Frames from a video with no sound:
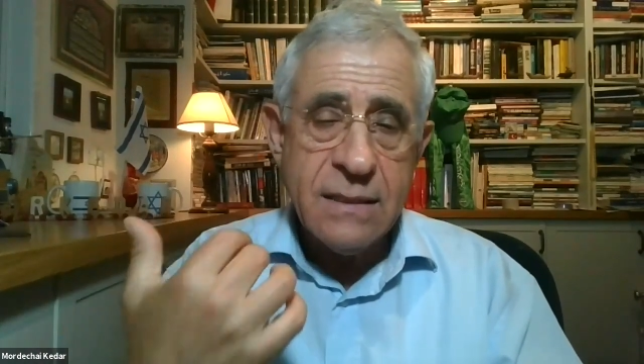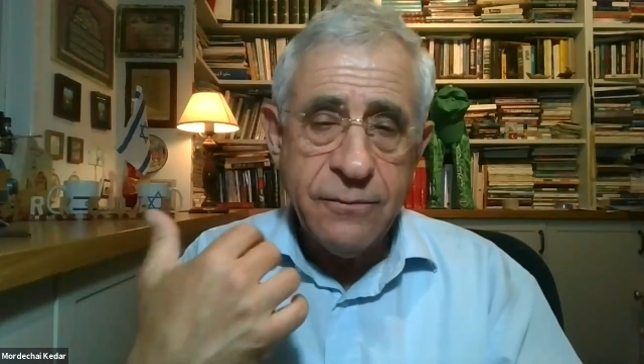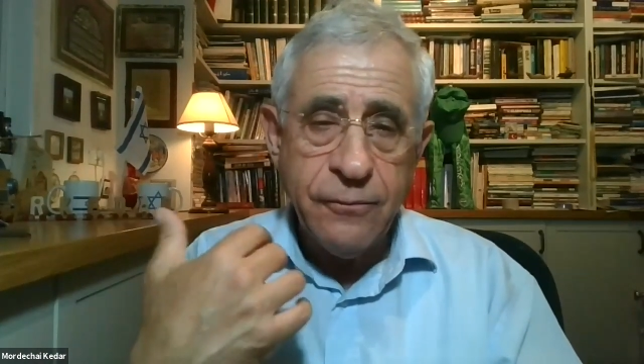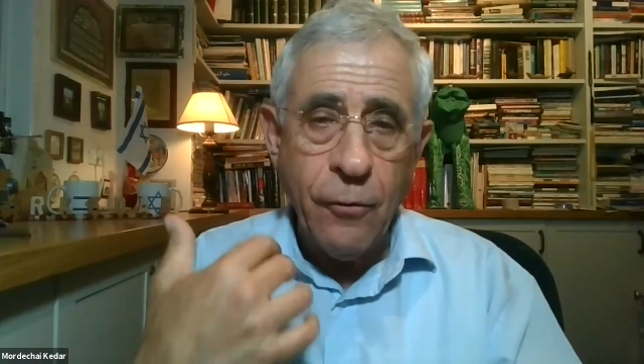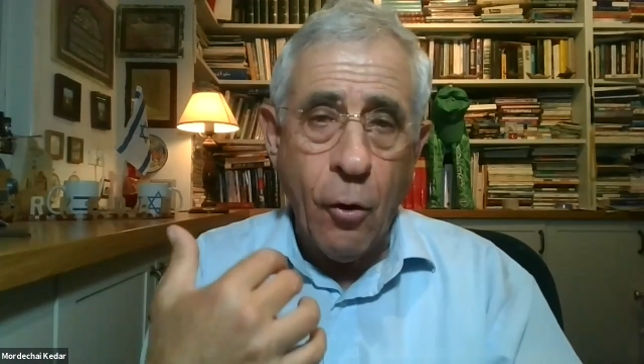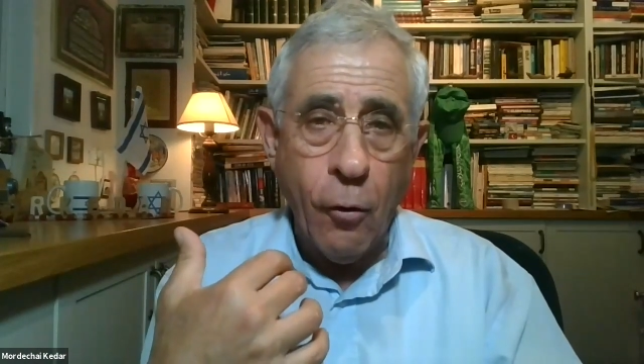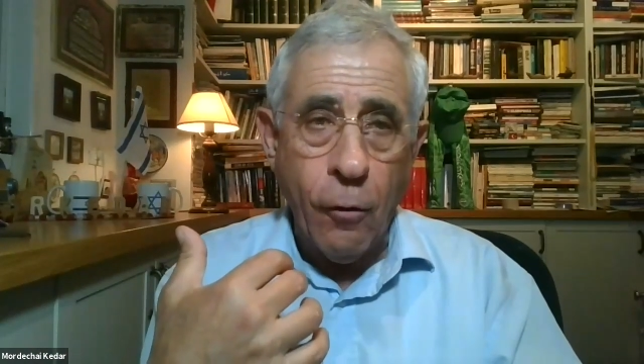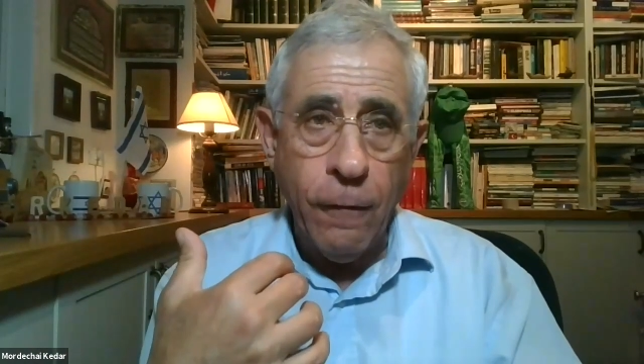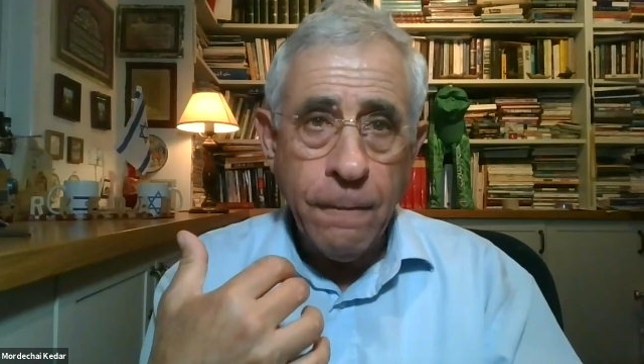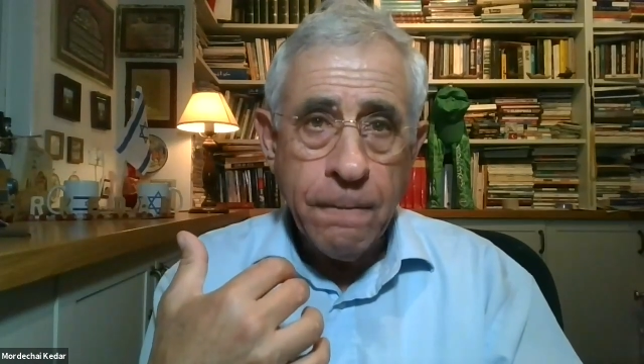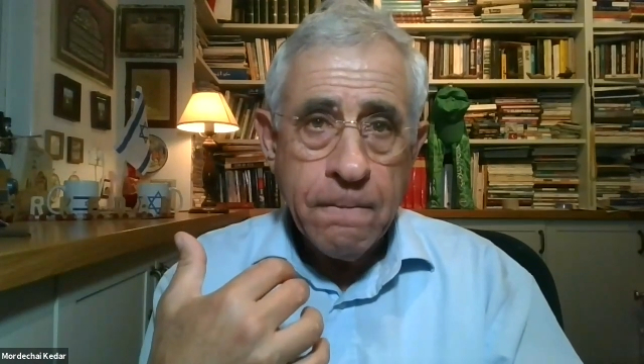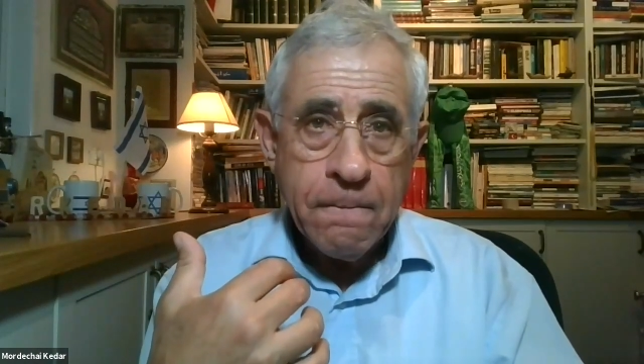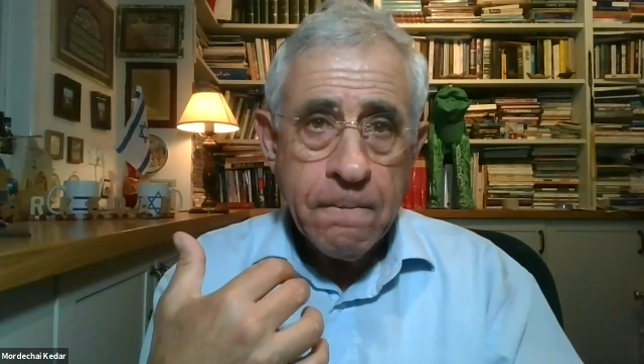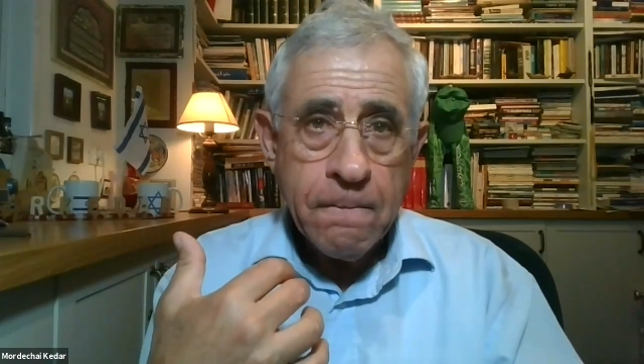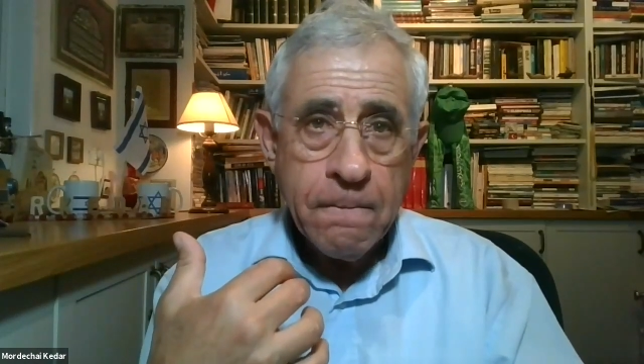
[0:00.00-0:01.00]
for
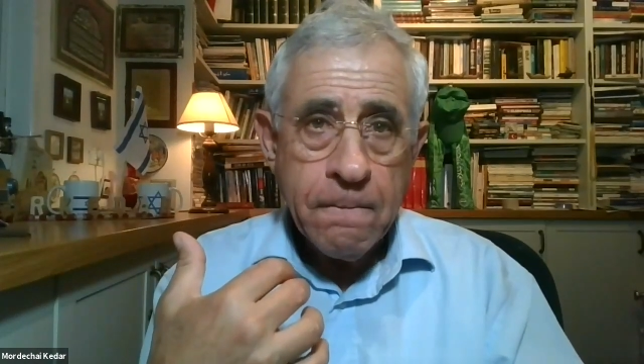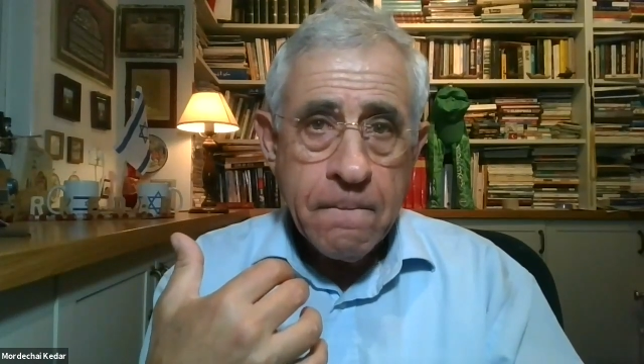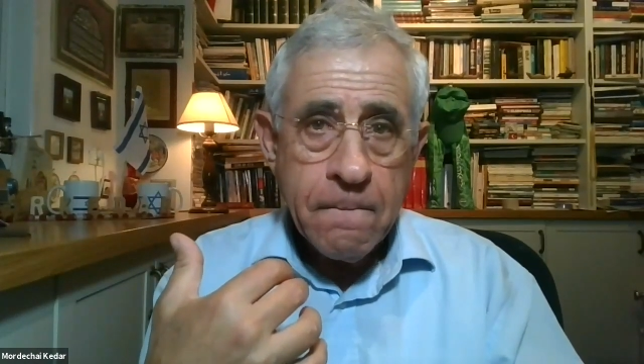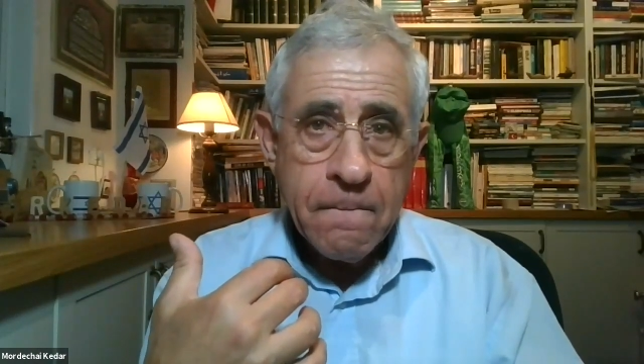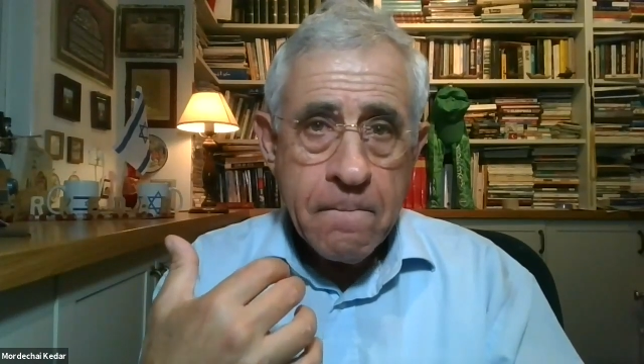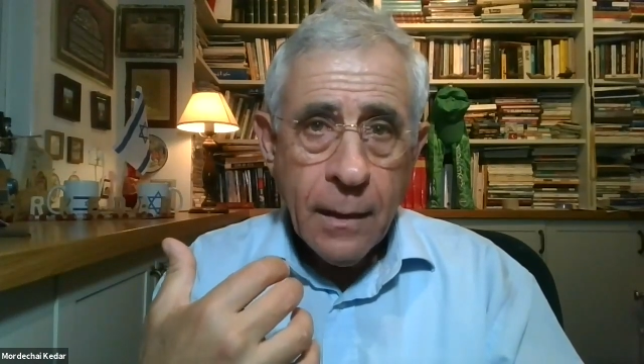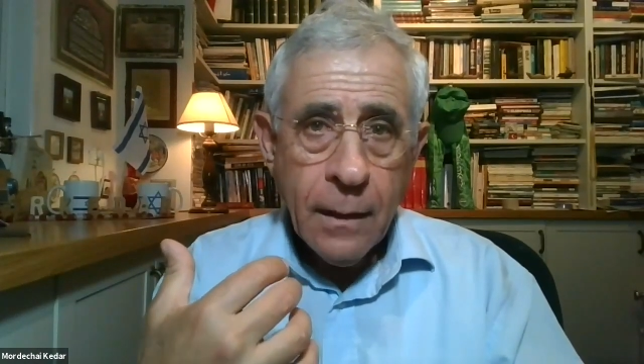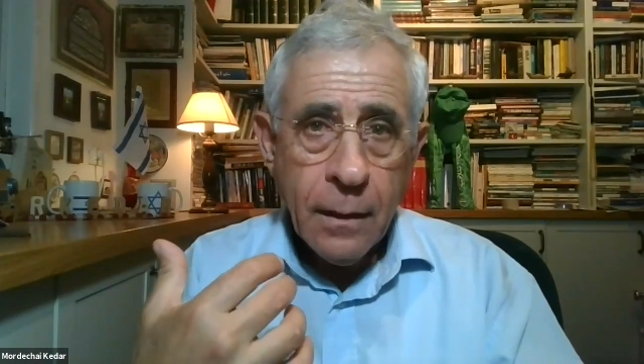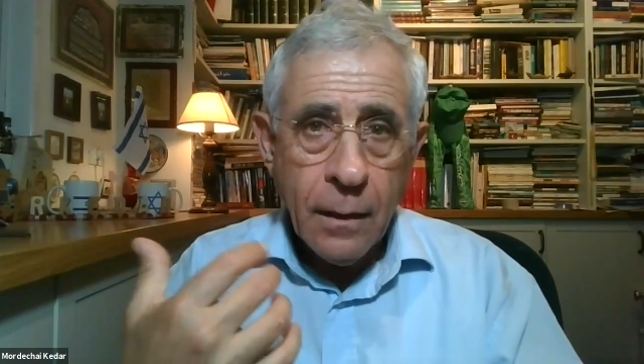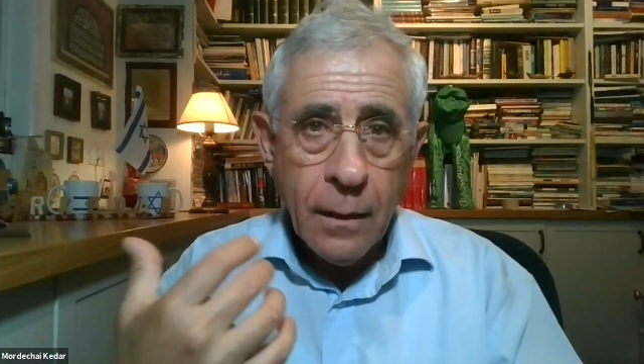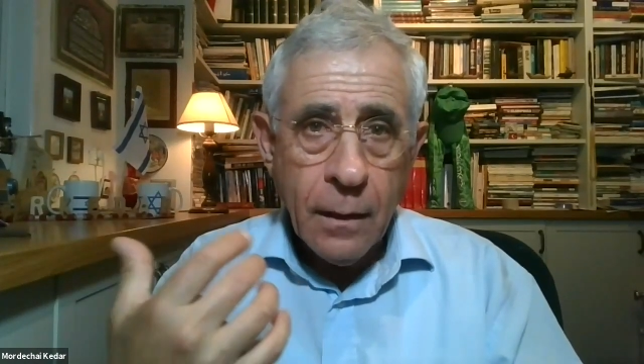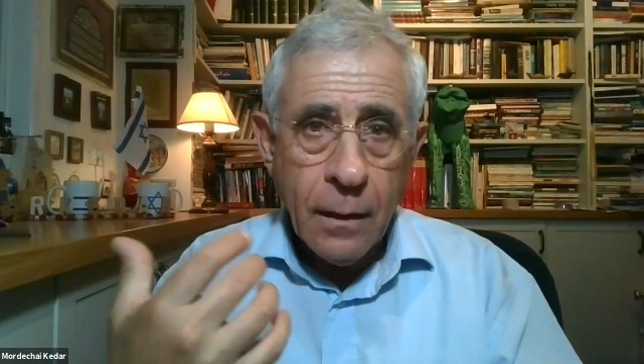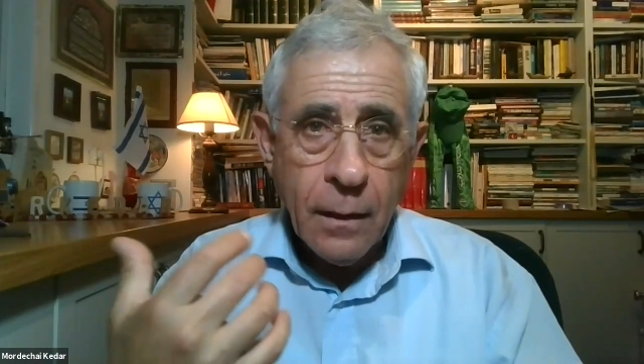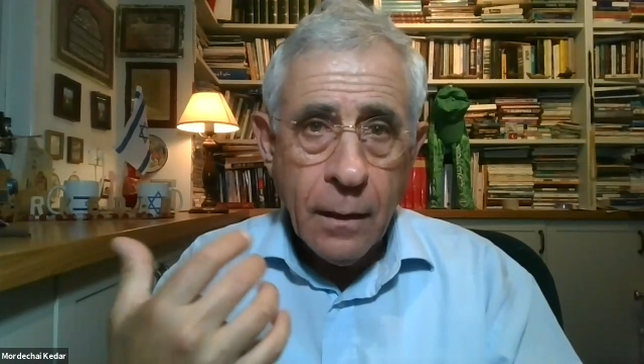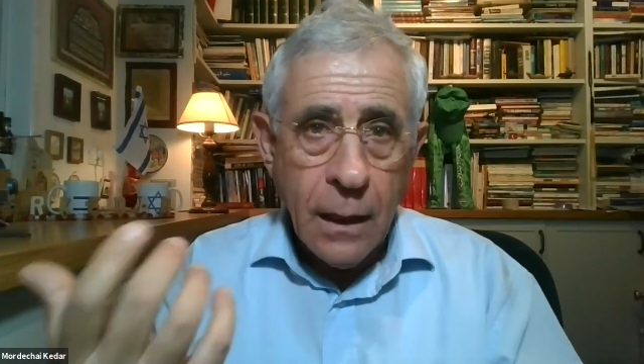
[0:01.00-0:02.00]

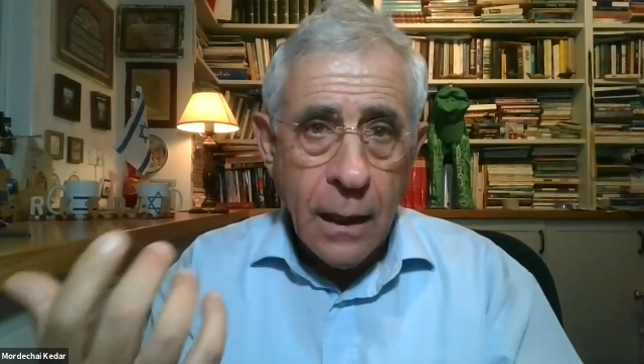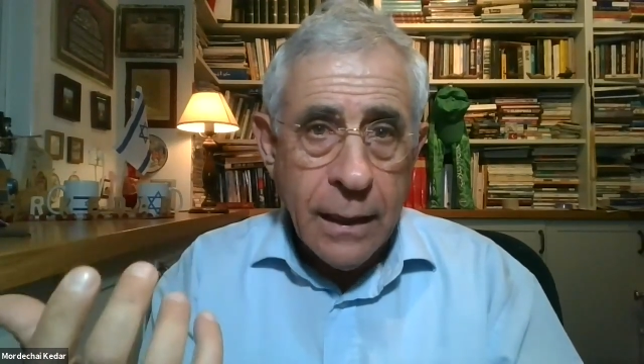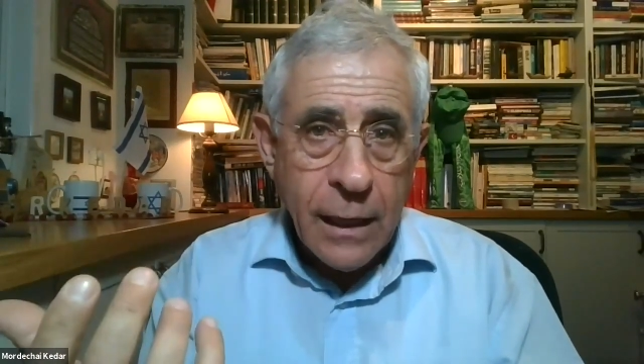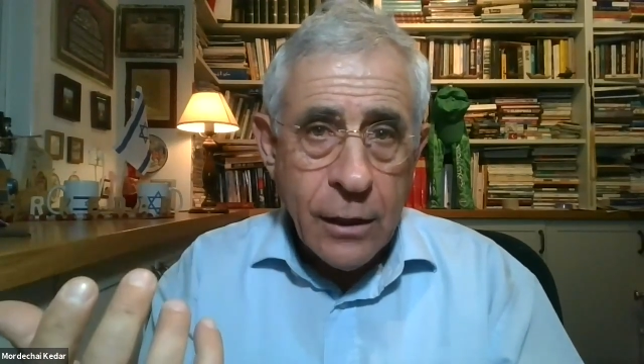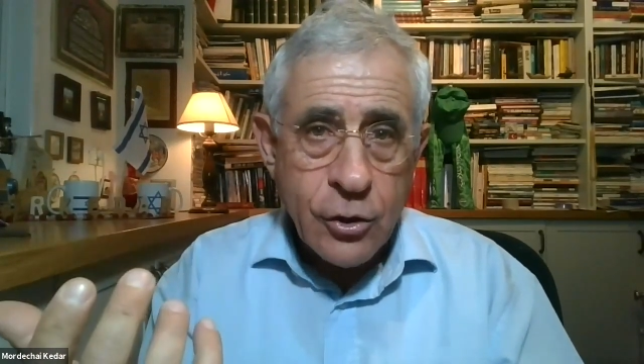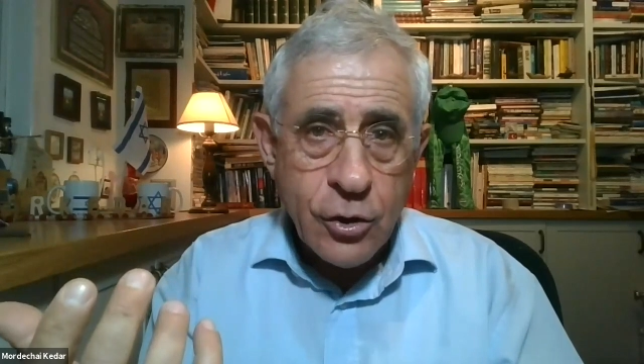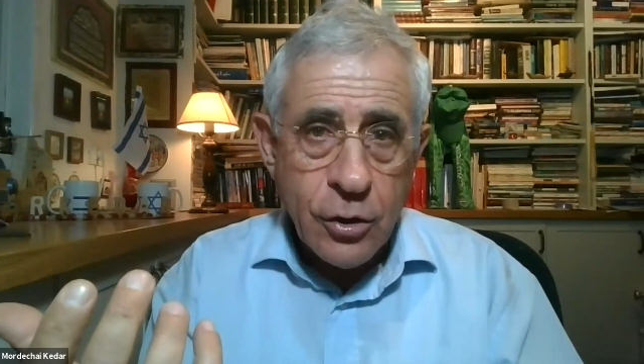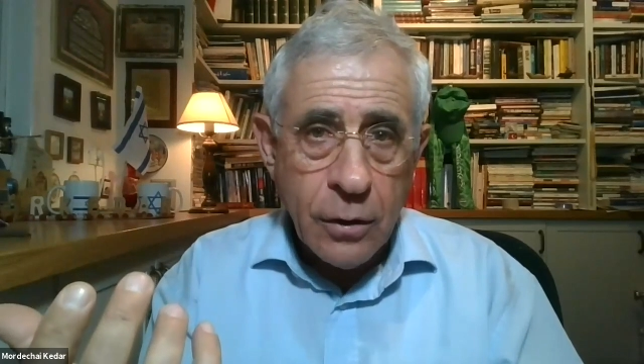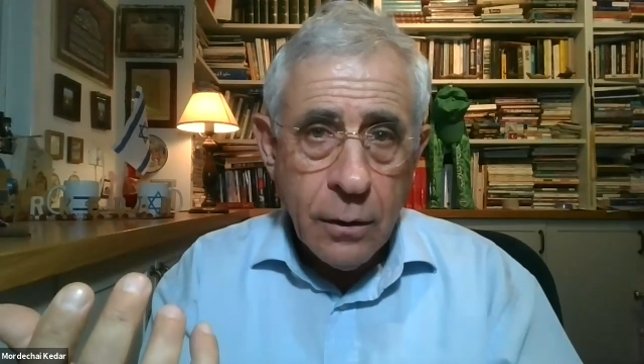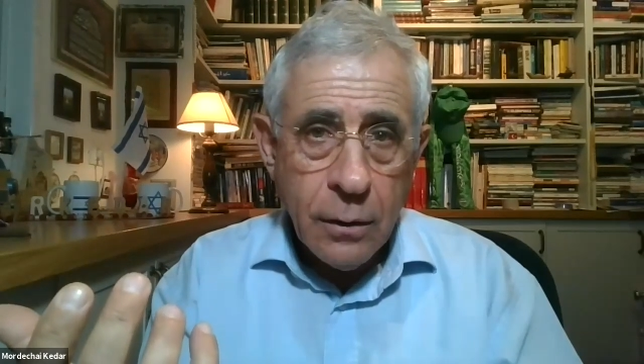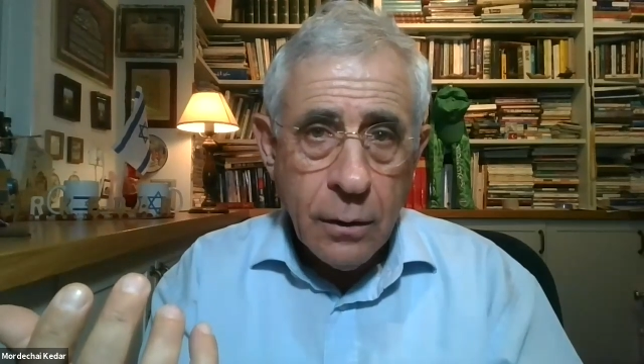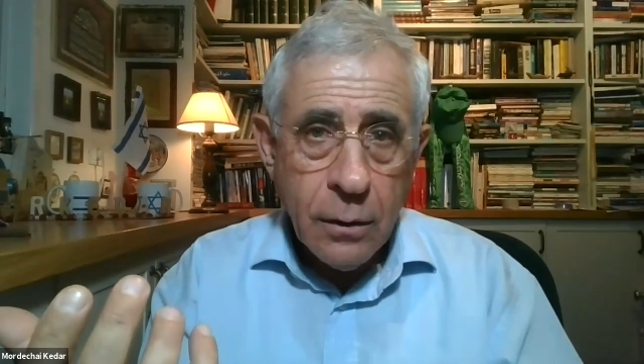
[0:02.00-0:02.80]
a nation?